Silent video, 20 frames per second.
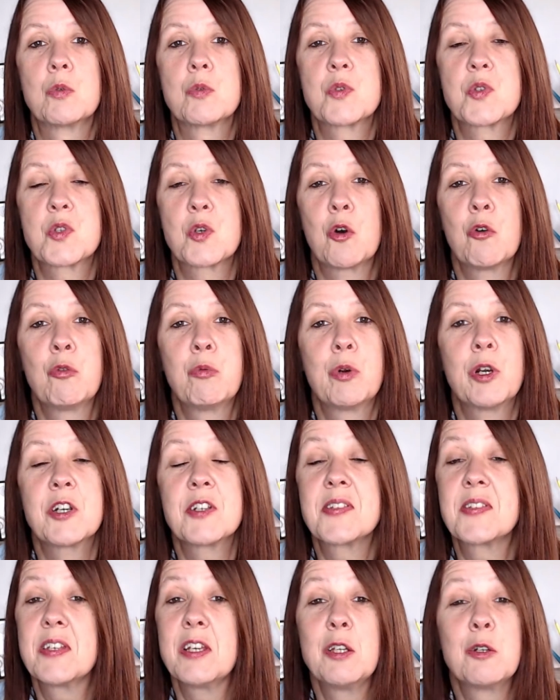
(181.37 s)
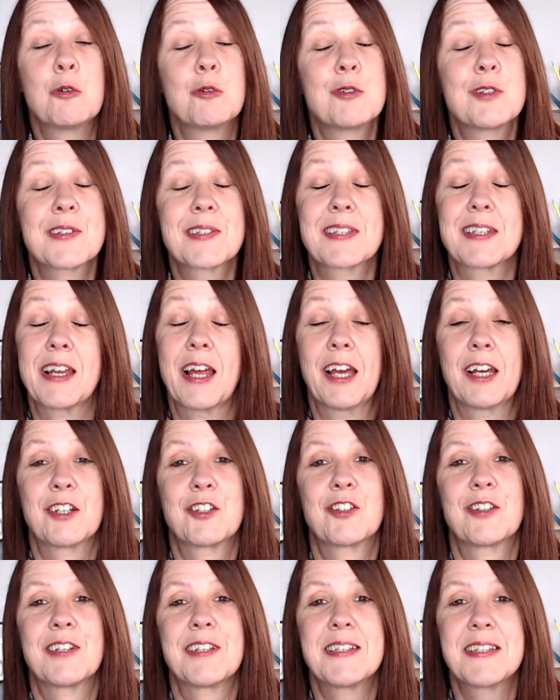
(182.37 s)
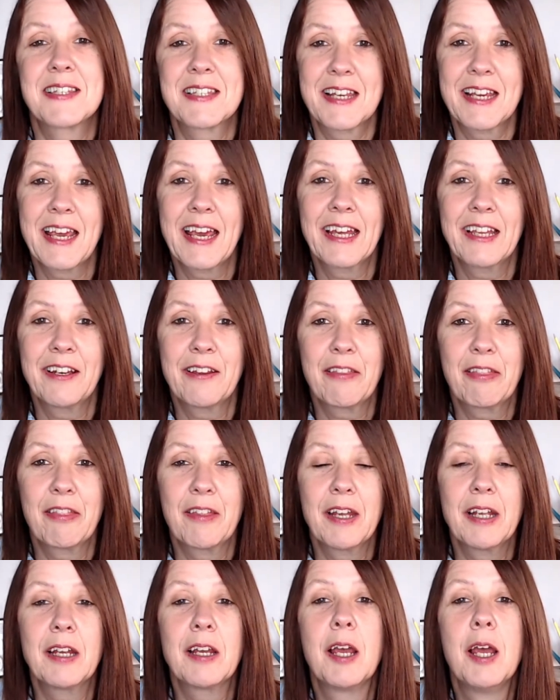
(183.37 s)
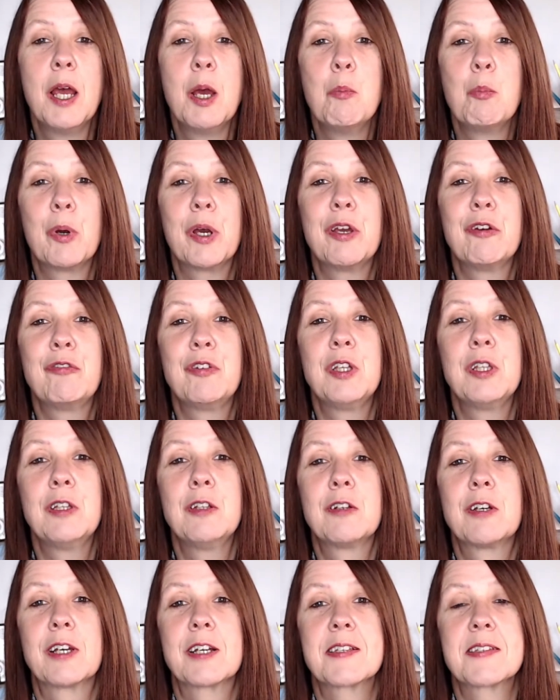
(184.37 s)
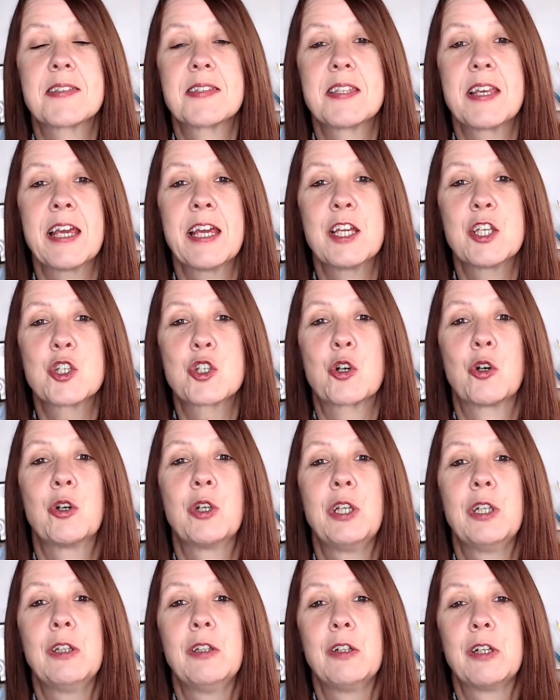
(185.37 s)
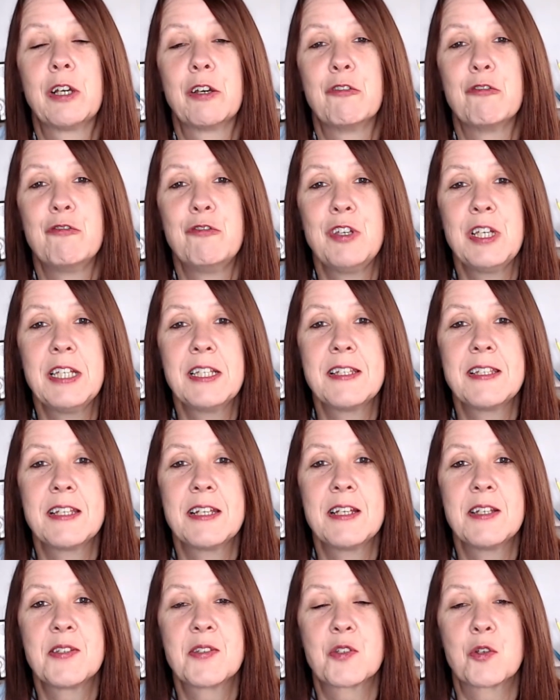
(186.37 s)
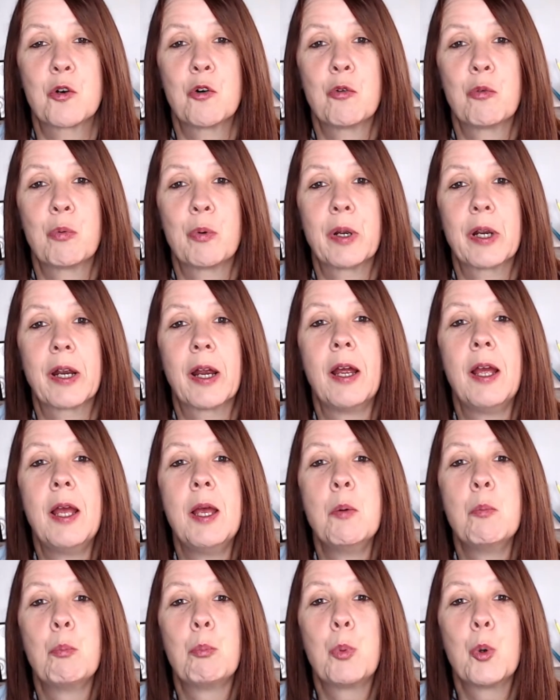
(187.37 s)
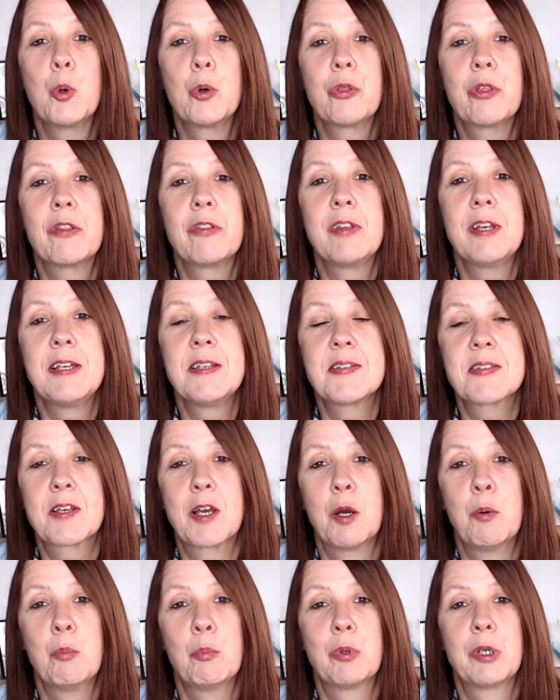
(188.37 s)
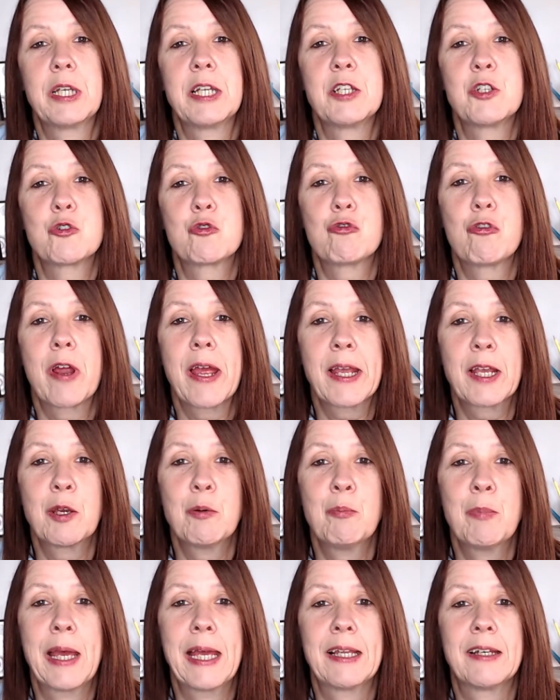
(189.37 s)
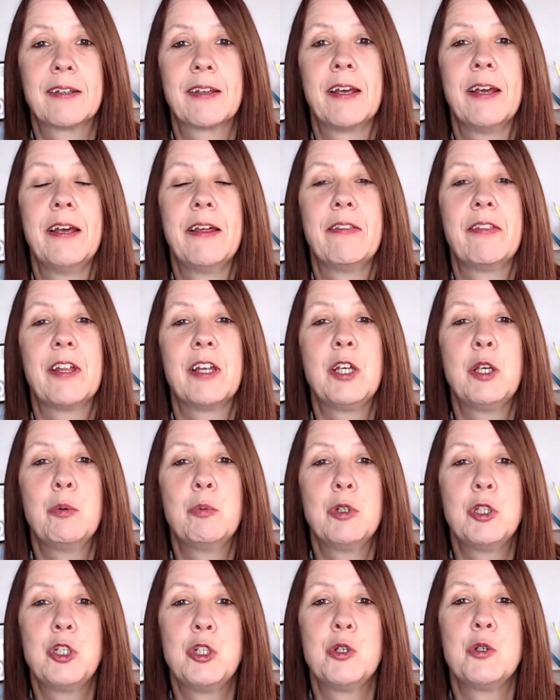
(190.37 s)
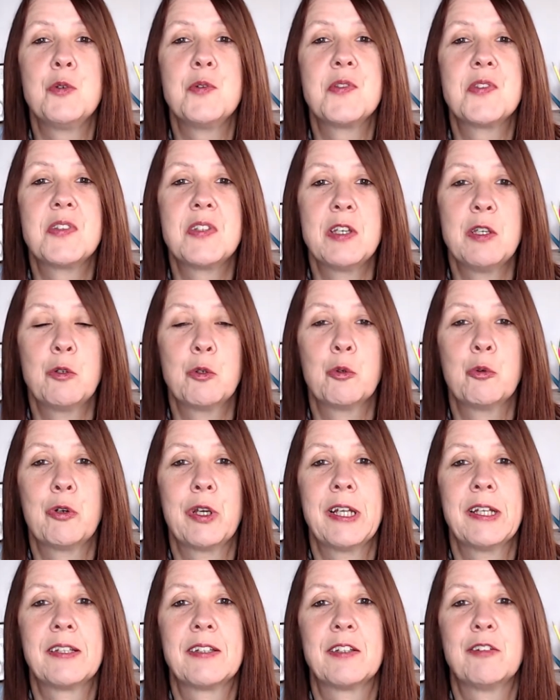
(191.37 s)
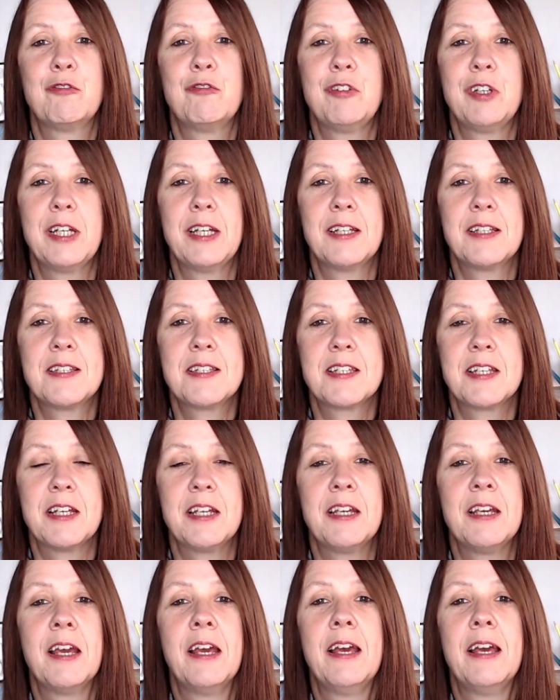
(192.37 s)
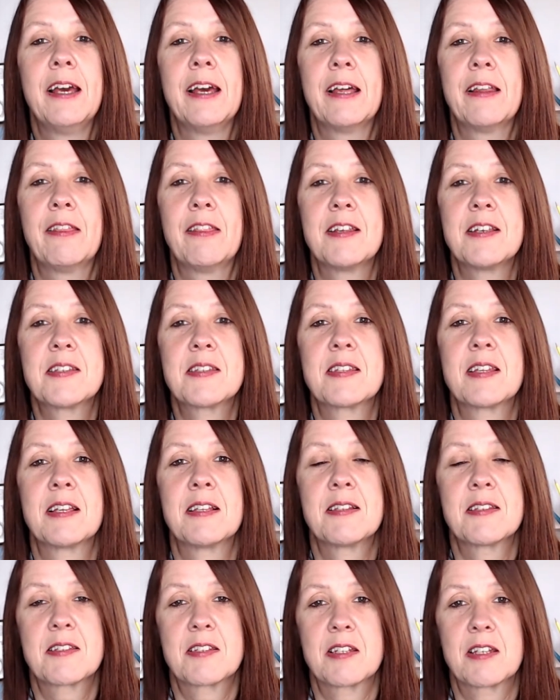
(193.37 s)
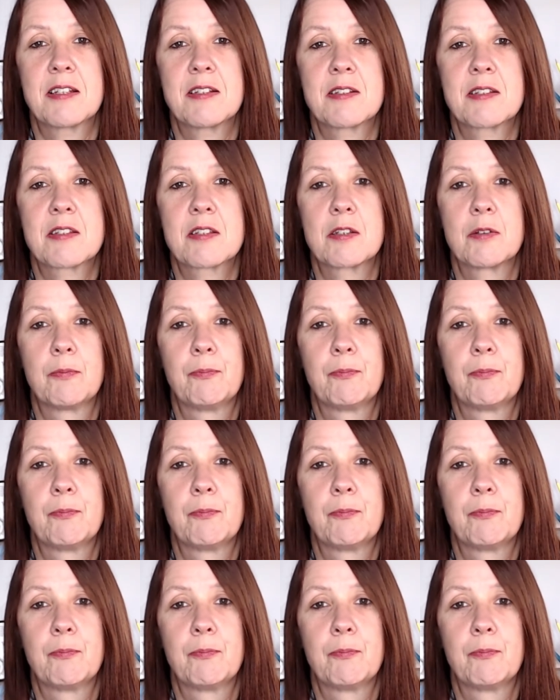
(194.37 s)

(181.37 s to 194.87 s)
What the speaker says: software, Xero doesn't actually say anything, but if you look at Sage or you look at VAT software, both of these companies recommend that you would use zero rated VAT in this instance.